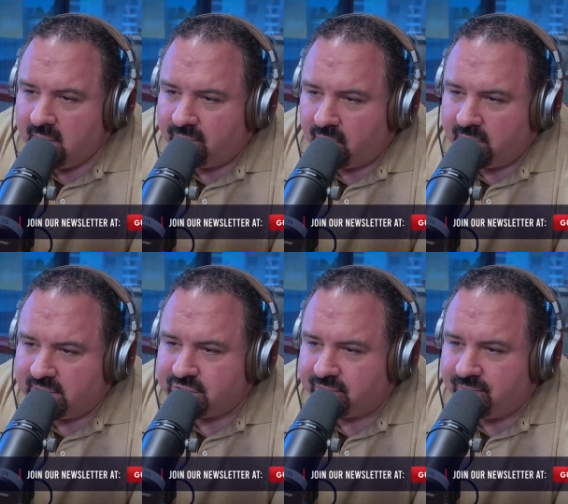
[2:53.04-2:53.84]
for
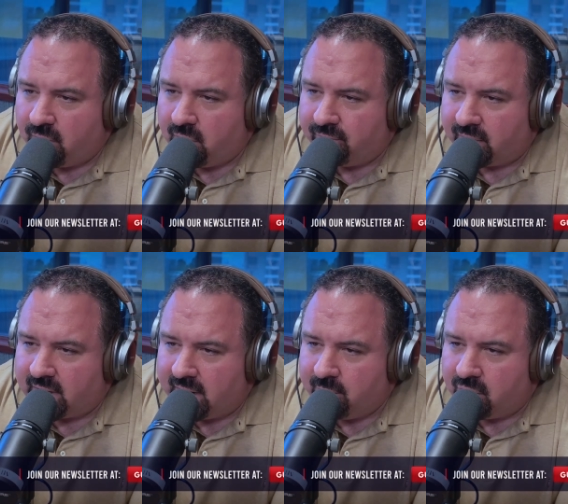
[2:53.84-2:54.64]
District 4 for
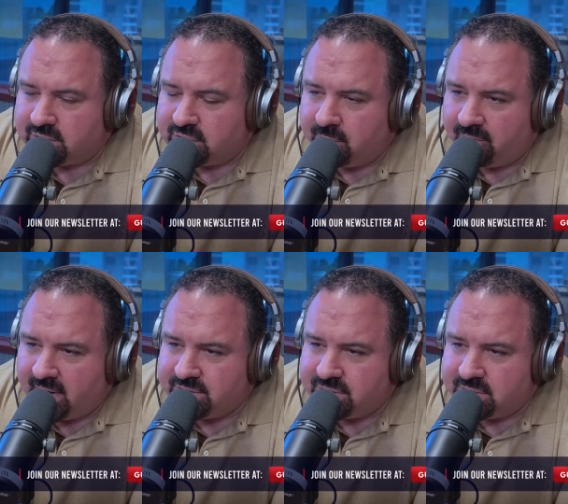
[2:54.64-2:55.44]
County Board of
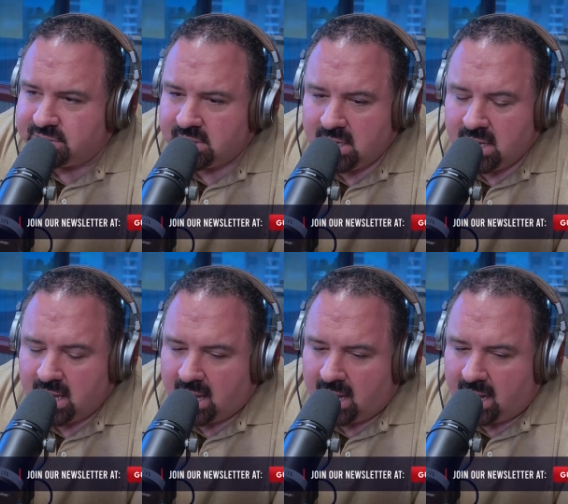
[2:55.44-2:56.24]
Supervisors.
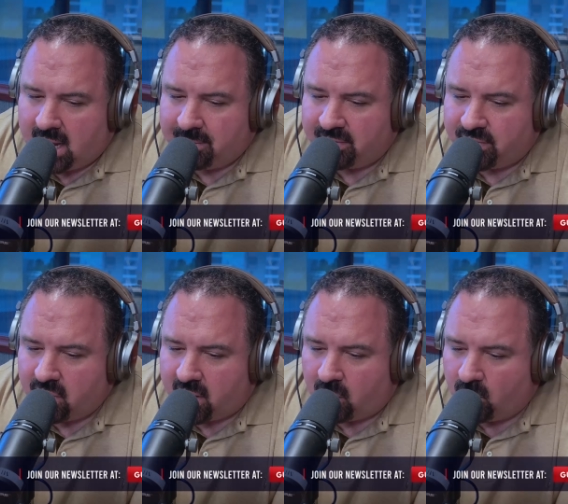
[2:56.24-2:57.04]
Um, if you
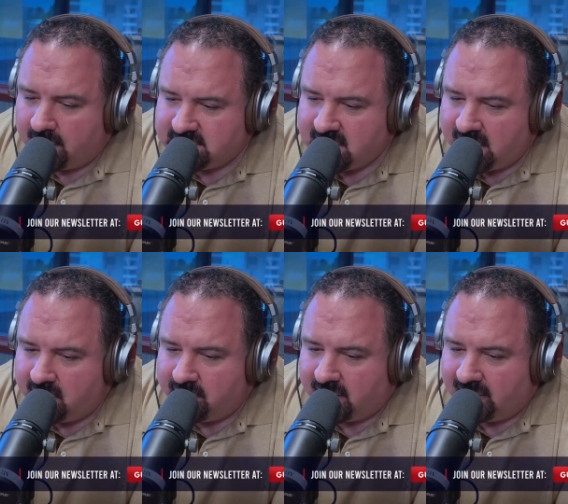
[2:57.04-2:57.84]
go on our website
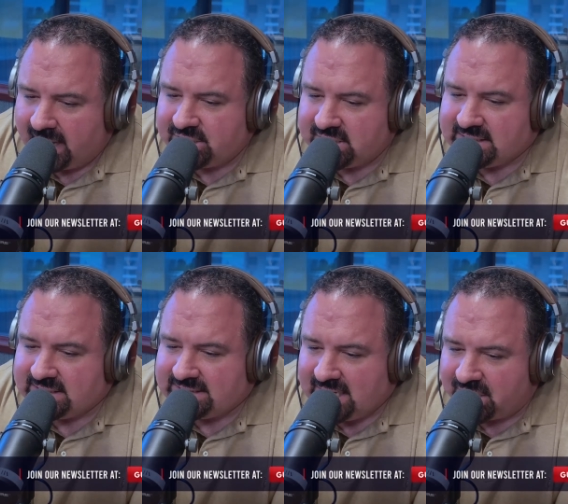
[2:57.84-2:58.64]
under the election
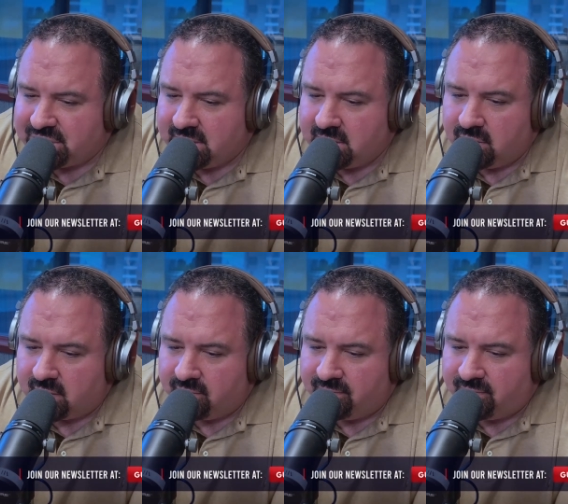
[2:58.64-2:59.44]
section, you
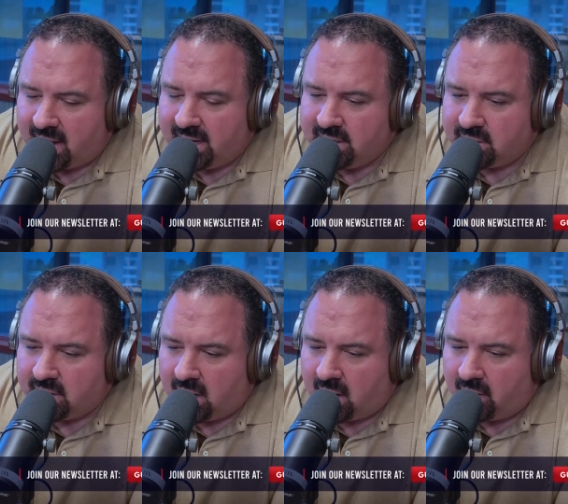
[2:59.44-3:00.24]
can find
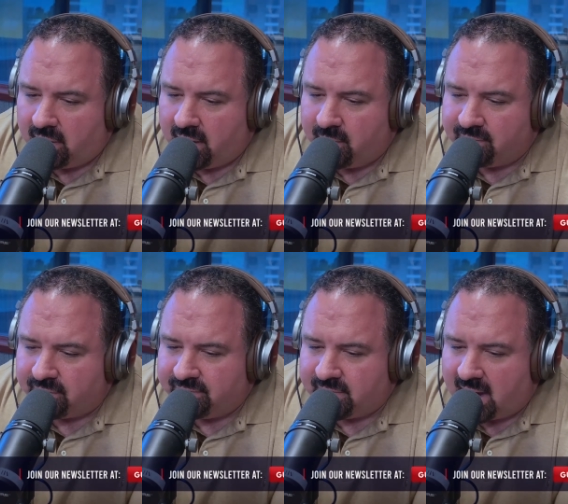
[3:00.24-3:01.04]
our. Uh, we have a
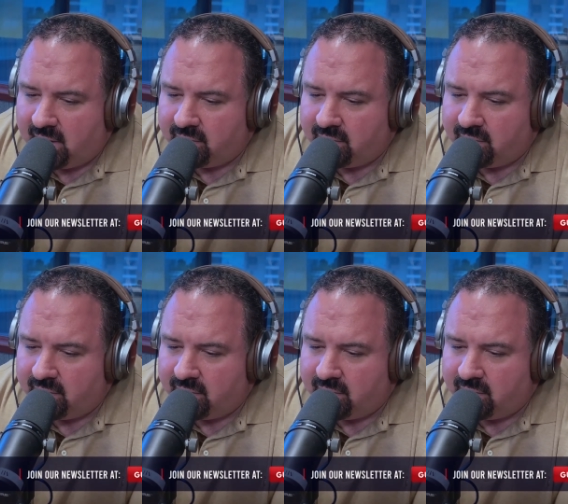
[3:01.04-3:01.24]
flyer